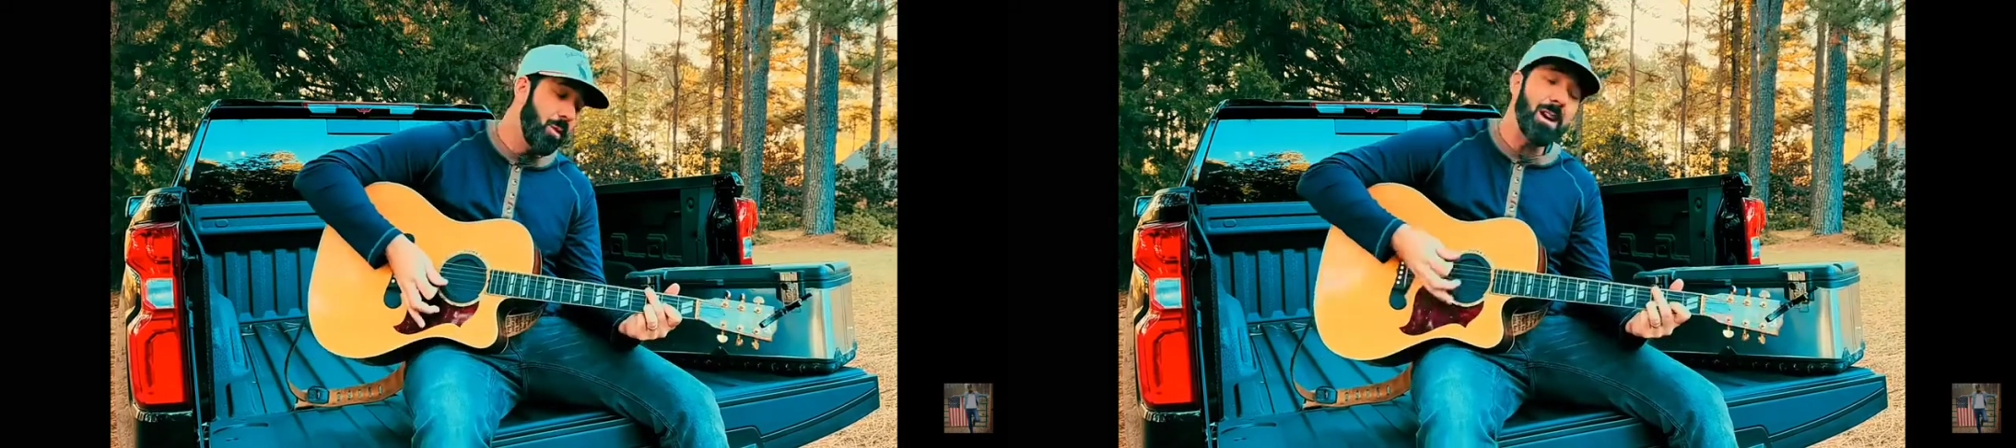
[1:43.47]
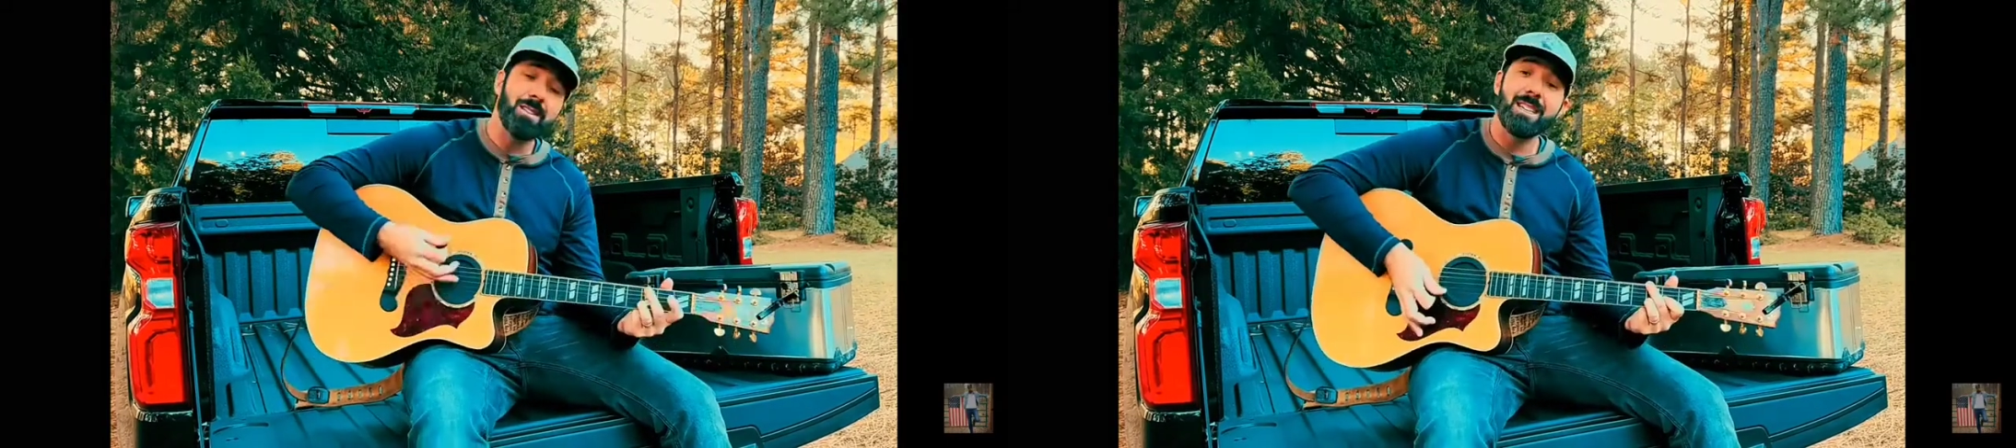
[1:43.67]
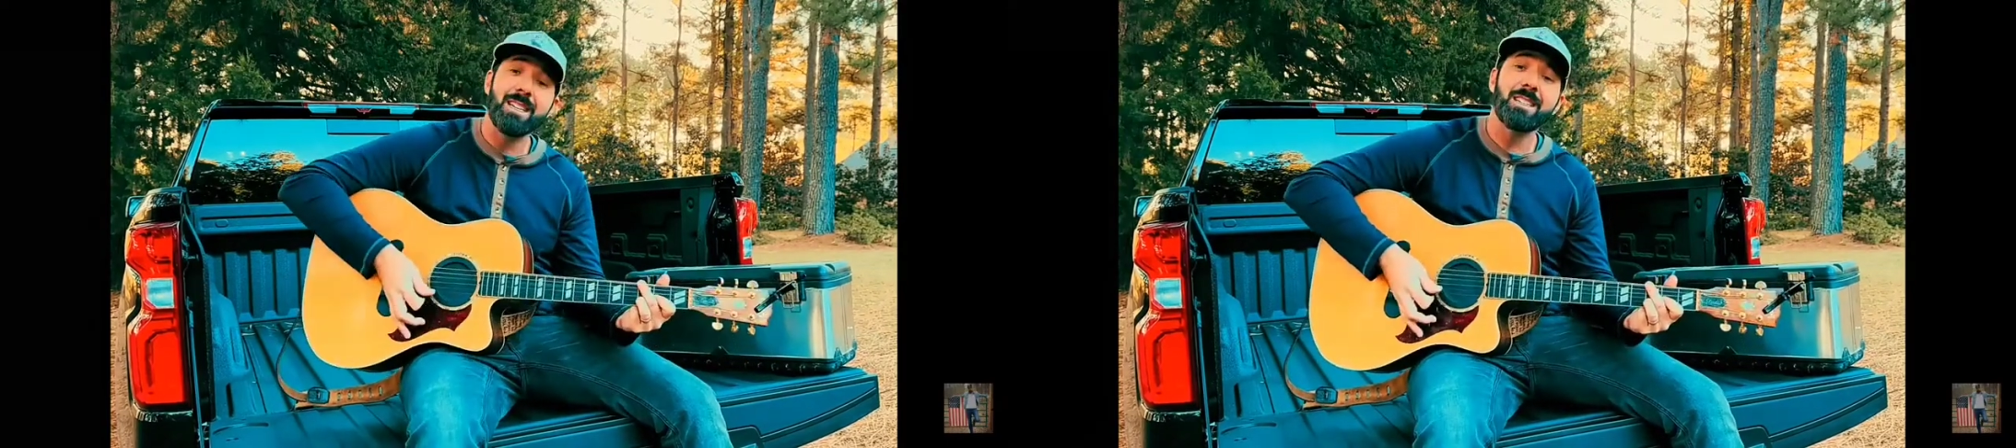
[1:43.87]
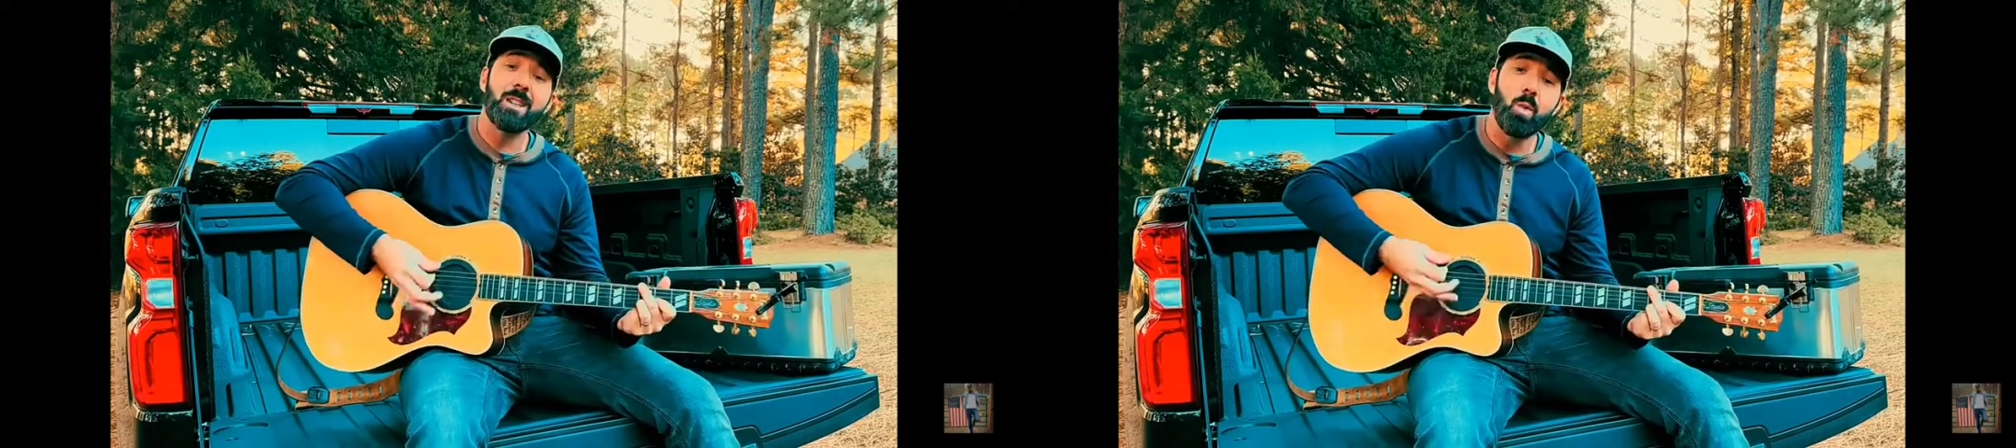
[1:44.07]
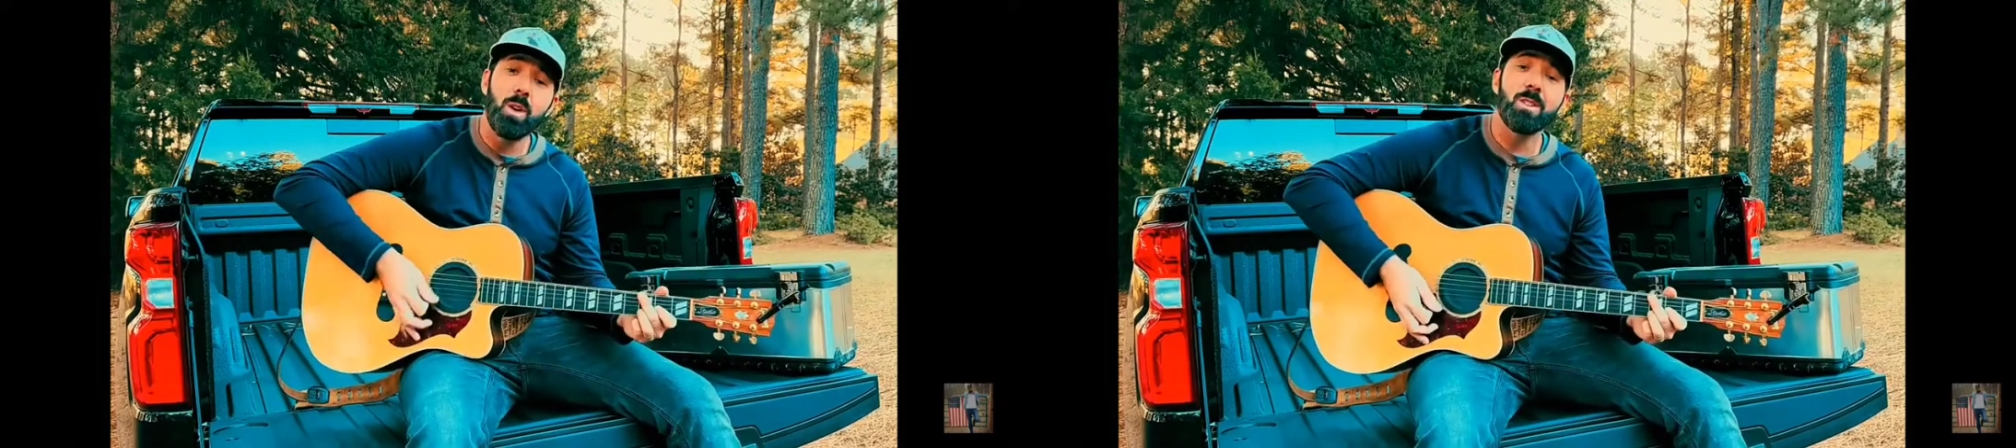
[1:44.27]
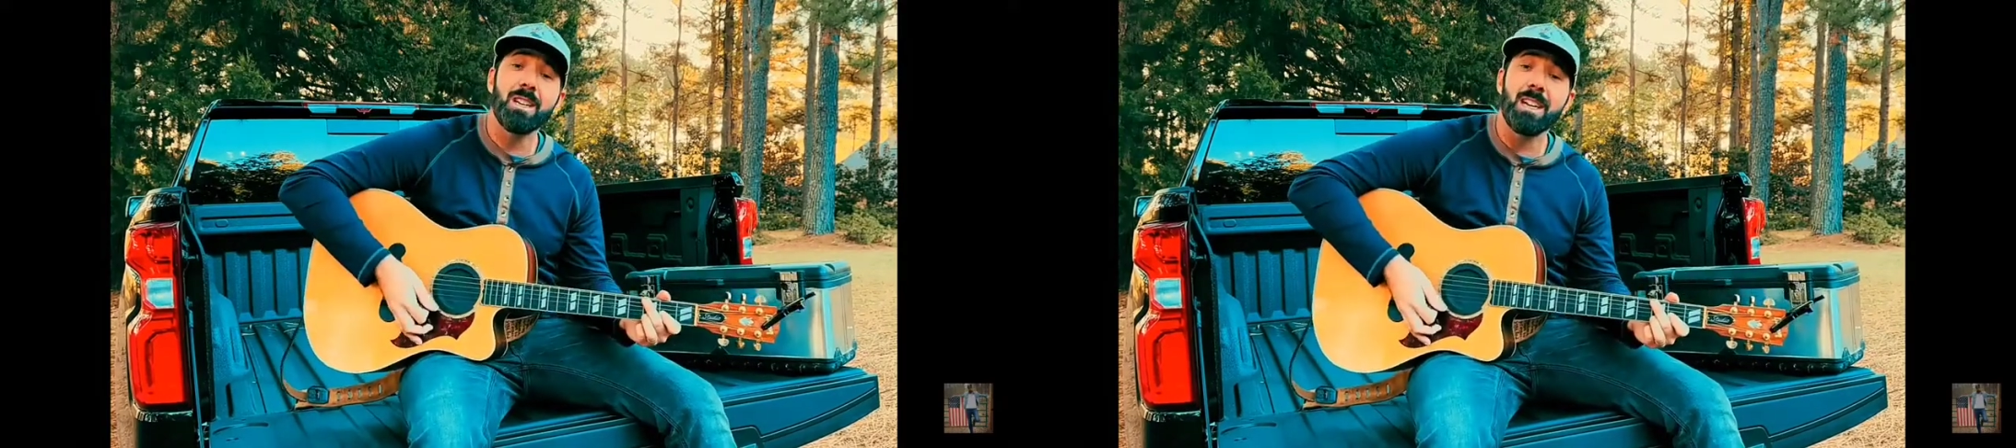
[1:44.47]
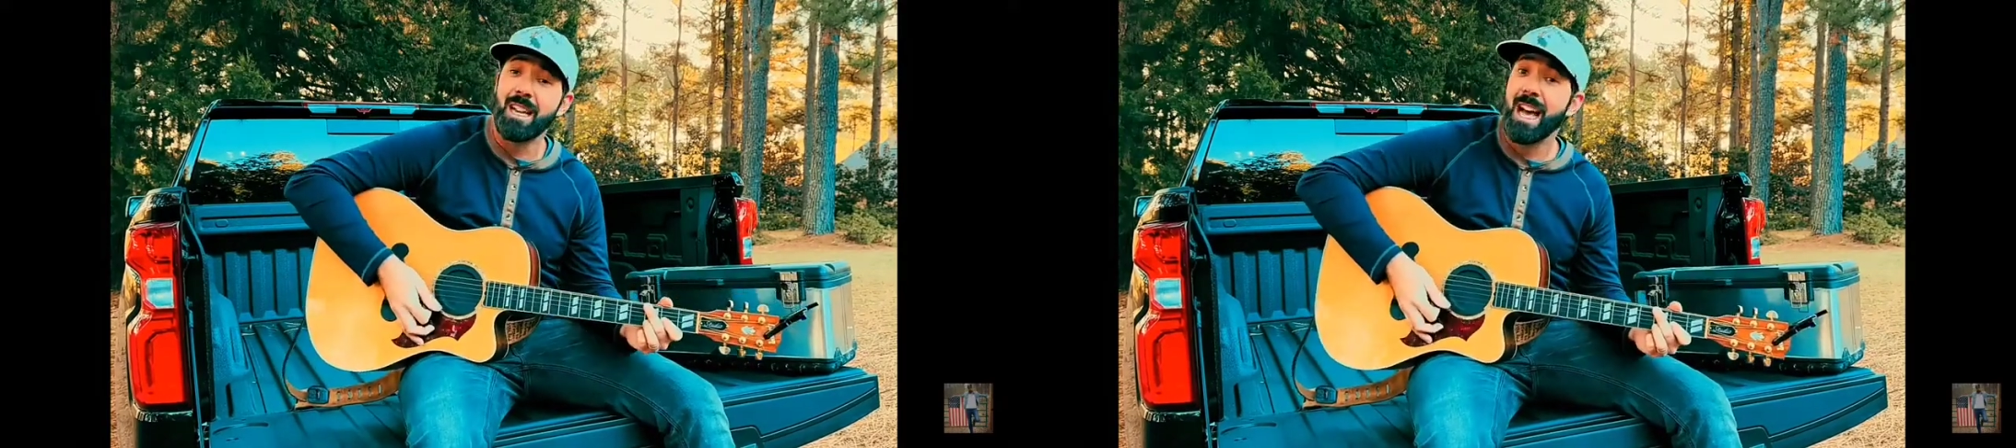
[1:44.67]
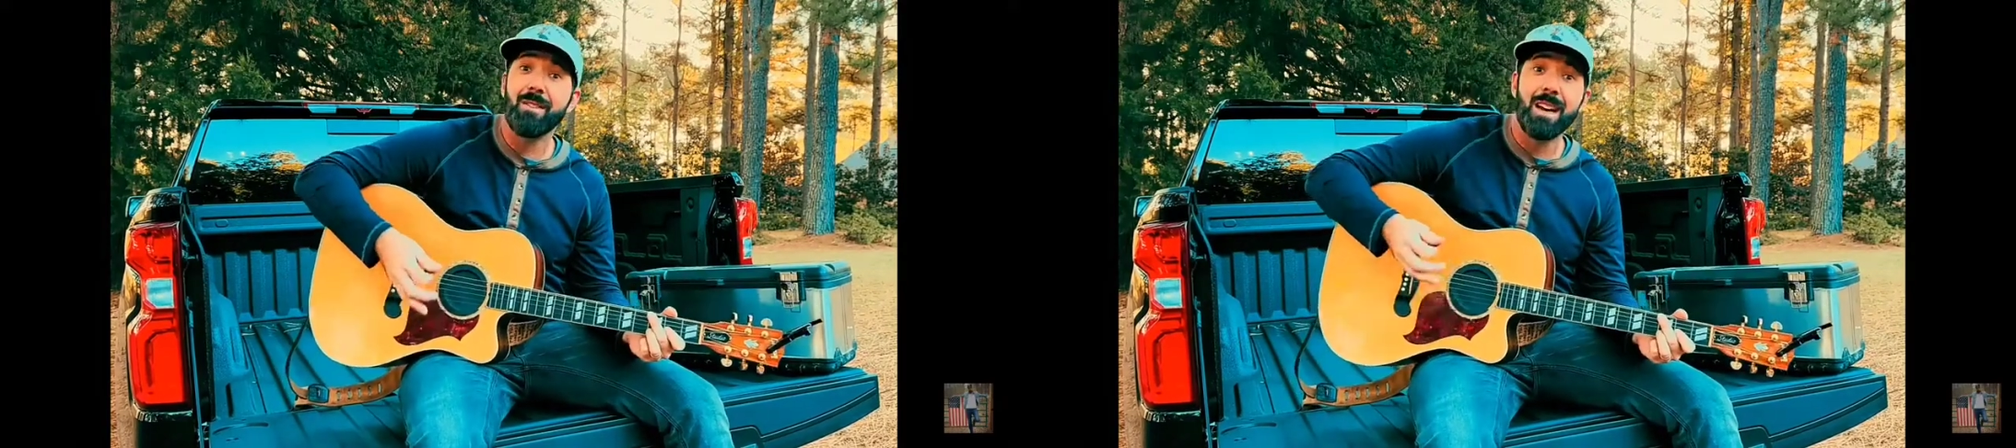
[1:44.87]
Walt Disney was alive,